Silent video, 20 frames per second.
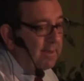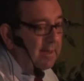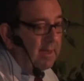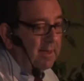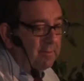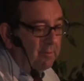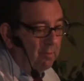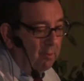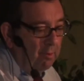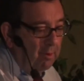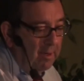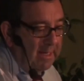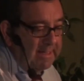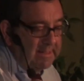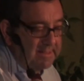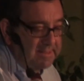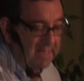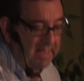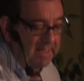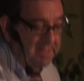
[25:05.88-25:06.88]
an
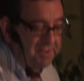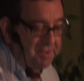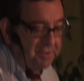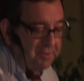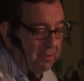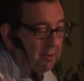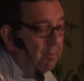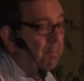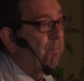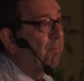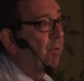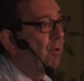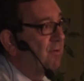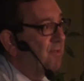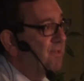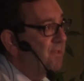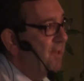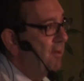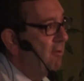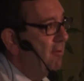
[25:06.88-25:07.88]
organizational
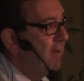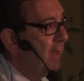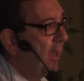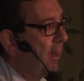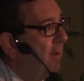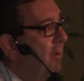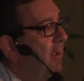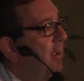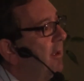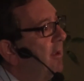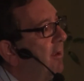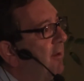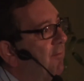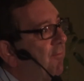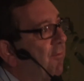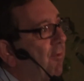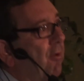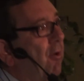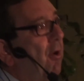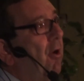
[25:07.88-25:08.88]
persona
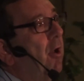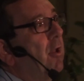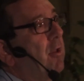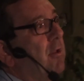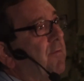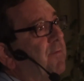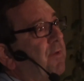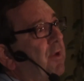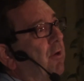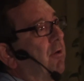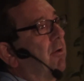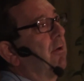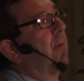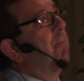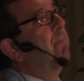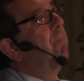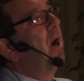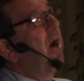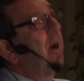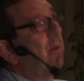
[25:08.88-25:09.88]
for all of your
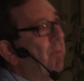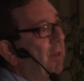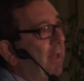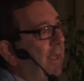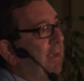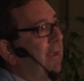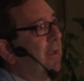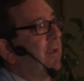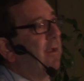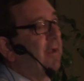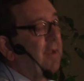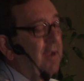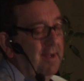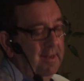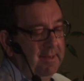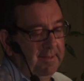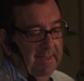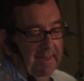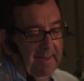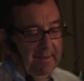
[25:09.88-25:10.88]
public
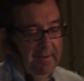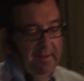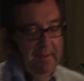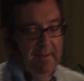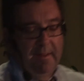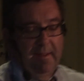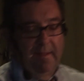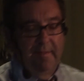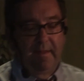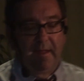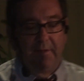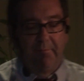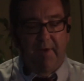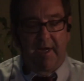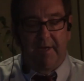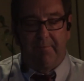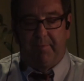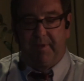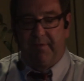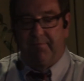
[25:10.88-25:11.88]
content that might
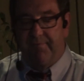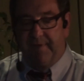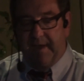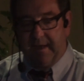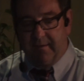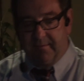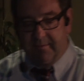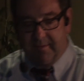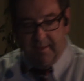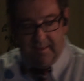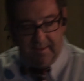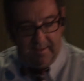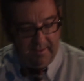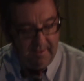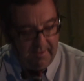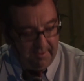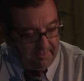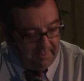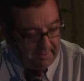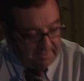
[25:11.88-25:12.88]
be found on
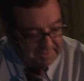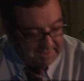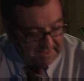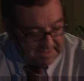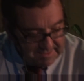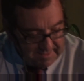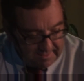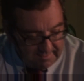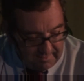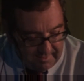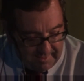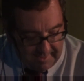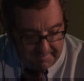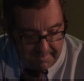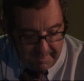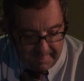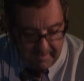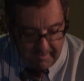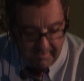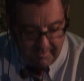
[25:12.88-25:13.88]
ArcGIS Online.
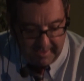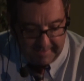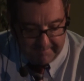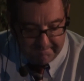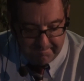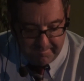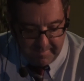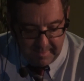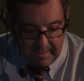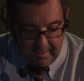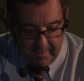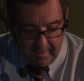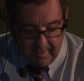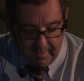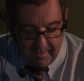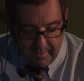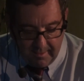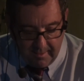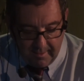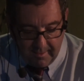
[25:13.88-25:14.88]
All right.
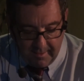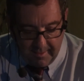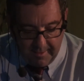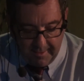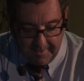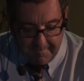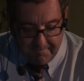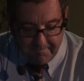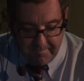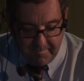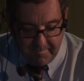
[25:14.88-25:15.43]
I'm